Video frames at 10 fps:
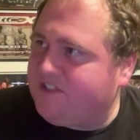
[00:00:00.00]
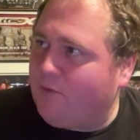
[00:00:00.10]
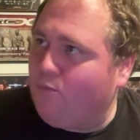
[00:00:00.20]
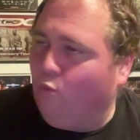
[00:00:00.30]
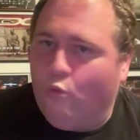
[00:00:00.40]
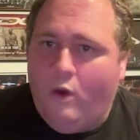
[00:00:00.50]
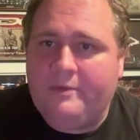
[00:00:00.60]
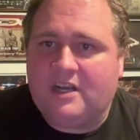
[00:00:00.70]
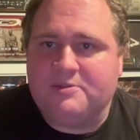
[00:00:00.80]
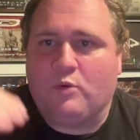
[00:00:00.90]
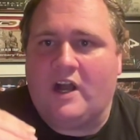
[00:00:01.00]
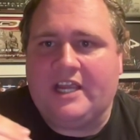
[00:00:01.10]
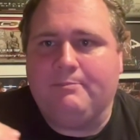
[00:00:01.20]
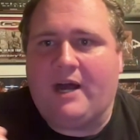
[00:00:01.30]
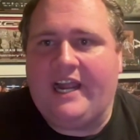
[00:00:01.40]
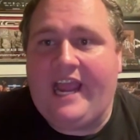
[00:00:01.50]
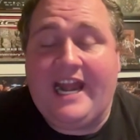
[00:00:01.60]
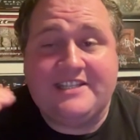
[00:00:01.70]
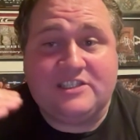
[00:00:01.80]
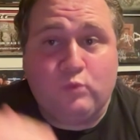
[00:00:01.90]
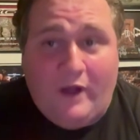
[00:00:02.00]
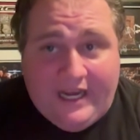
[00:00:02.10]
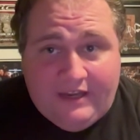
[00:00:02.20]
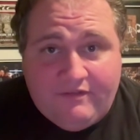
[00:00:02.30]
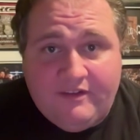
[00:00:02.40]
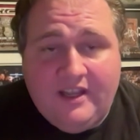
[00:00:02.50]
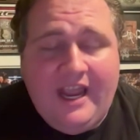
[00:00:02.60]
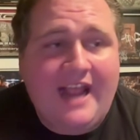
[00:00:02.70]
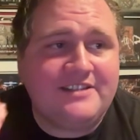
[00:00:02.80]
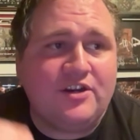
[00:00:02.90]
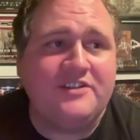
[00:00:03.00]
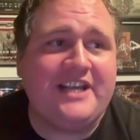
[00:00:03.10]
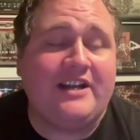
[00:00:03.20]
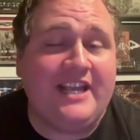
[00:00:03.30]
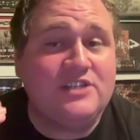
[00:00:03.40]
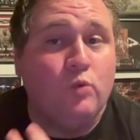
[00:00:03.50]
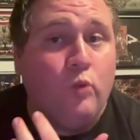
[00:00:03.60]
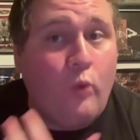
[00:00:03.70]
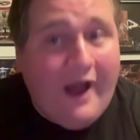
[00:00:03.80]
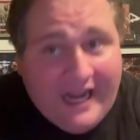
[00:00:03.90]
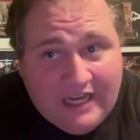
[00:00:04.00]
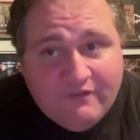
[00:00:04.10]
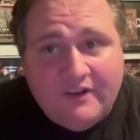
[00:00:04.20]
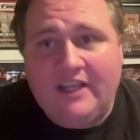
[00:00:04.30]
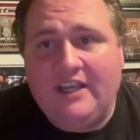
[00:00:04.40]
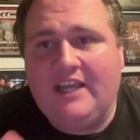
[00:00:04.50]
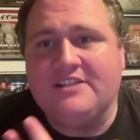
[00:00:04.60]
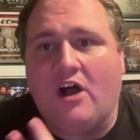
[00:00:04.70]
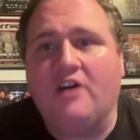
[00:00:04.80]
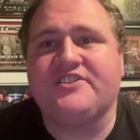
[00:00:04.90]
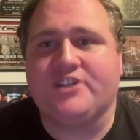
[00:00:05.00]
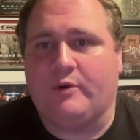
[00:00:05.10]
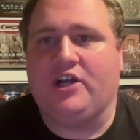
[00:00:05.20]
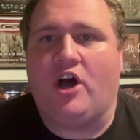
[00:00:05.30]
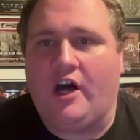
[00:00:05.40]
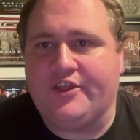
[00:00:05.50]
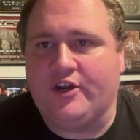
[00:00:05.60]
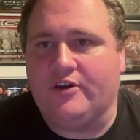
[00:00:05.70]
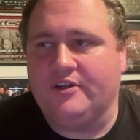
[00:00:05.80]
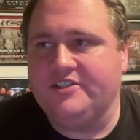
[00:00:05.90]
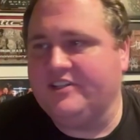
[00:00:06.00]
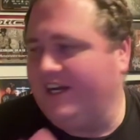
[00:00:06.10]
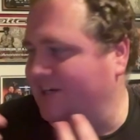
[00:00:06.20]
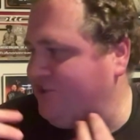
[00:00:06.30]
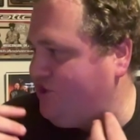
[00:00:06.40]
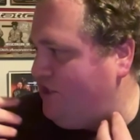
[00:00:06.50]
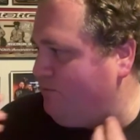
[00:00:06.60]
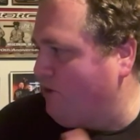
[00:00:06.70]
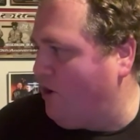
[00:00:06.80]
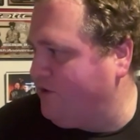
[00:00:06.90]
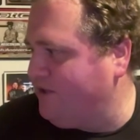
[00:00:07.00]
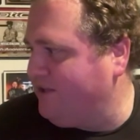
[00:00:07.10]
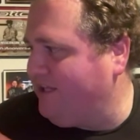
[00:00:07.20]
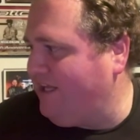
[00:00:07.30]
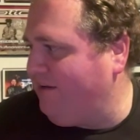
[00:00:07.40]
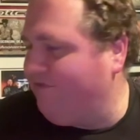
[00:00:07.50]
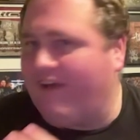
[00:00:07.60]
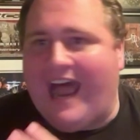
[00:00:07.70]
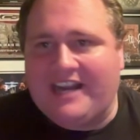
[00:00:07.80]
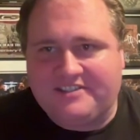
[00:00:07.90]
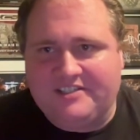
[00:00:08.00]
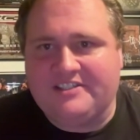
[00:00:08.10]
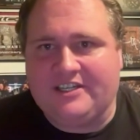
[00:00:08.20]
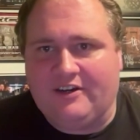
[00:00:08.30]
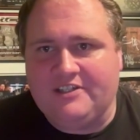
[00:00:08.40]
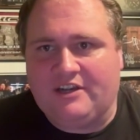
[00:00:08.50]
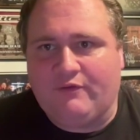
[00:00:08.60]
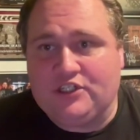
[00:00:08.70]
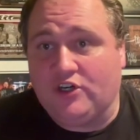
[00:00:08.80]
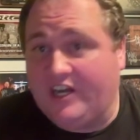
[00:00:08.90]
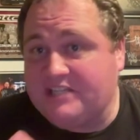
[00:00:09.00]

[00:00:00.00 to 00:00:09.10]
some woman comes walking by, and it's his wife. And turns out his wife is also an author. She wrote the Vaxis series, of which her